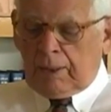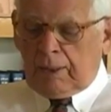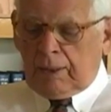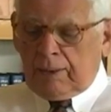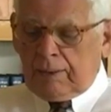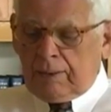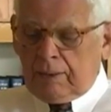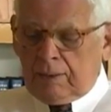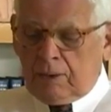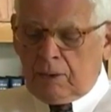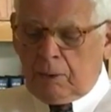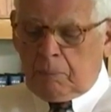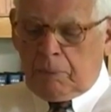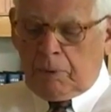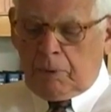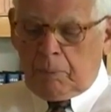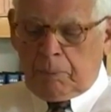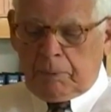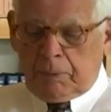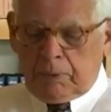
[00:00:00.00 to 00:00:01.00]
He says, "The
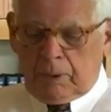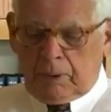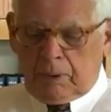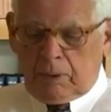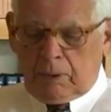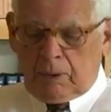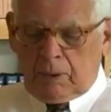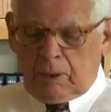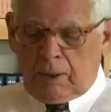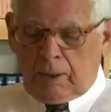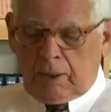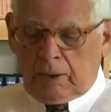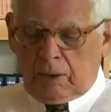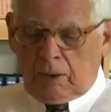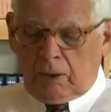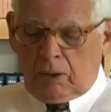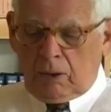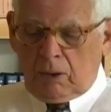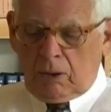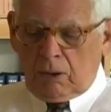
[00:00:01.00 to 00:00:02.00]
purpose underlying
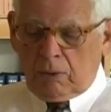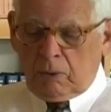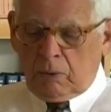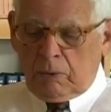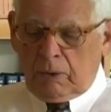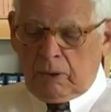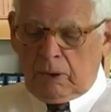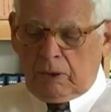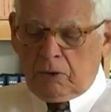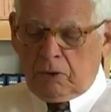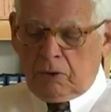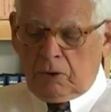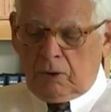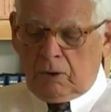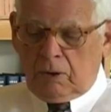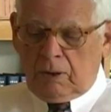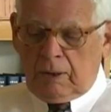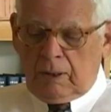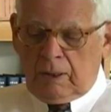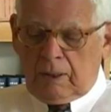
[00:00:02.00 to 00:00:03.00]
all
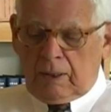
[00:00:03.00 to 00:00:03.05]
creation